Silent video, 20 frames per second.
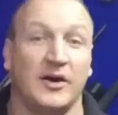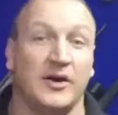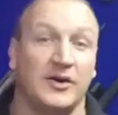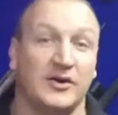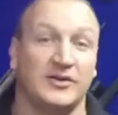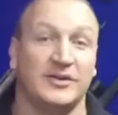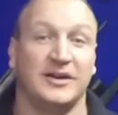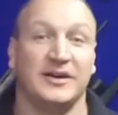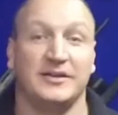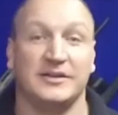Hi
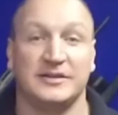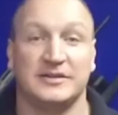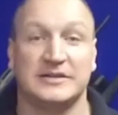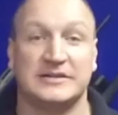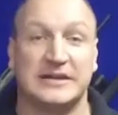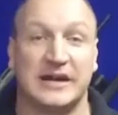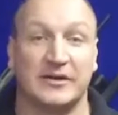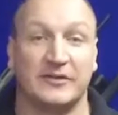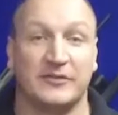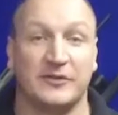there, this is
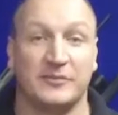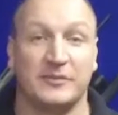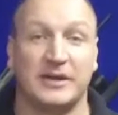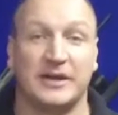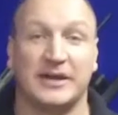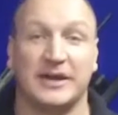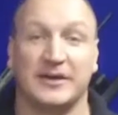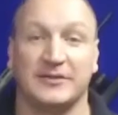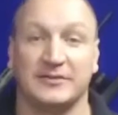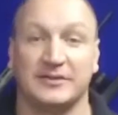Darren from Mid
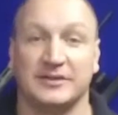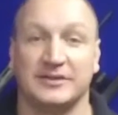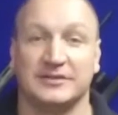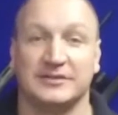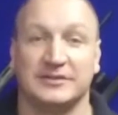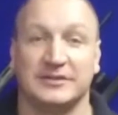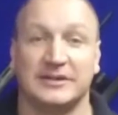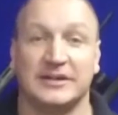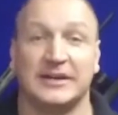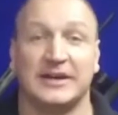Counties.
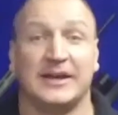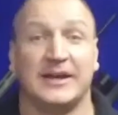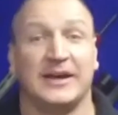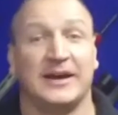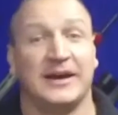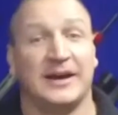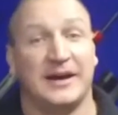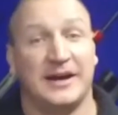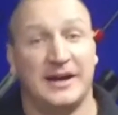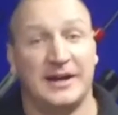
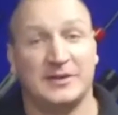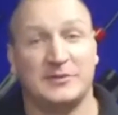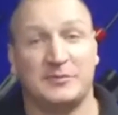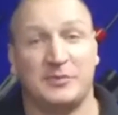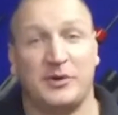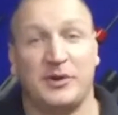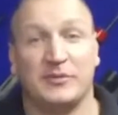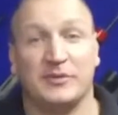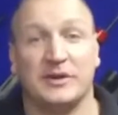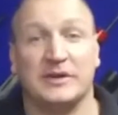As
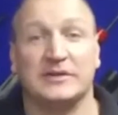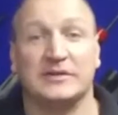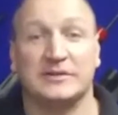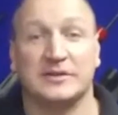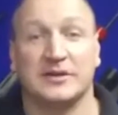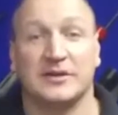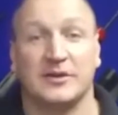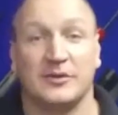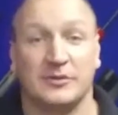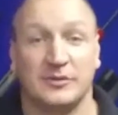promised,
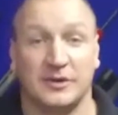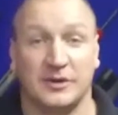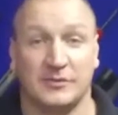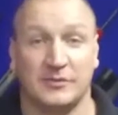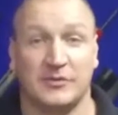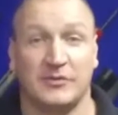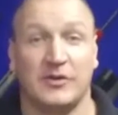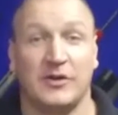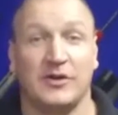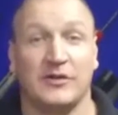I've got
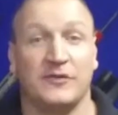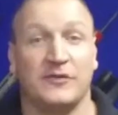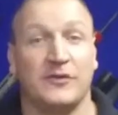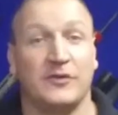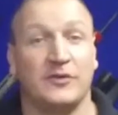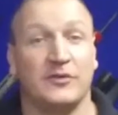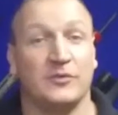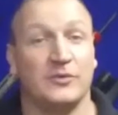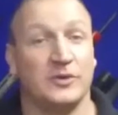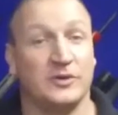my
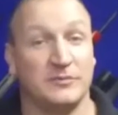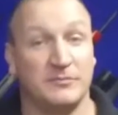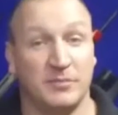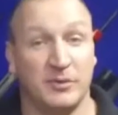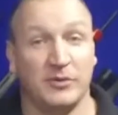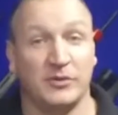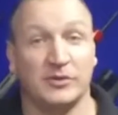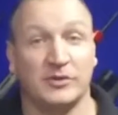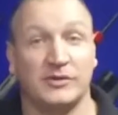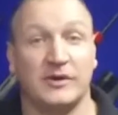rifle with a
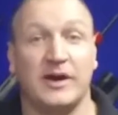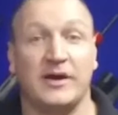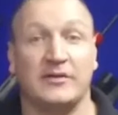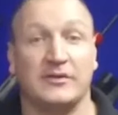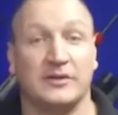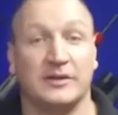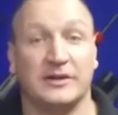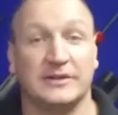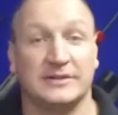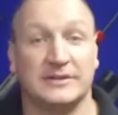bull crown
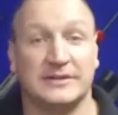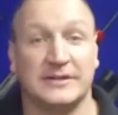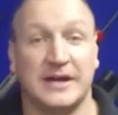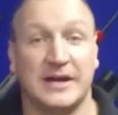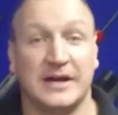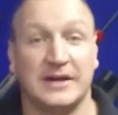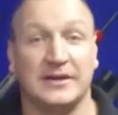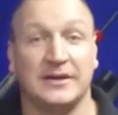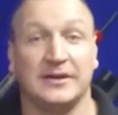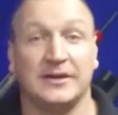on it
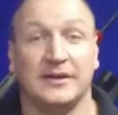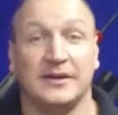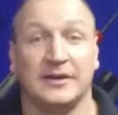today.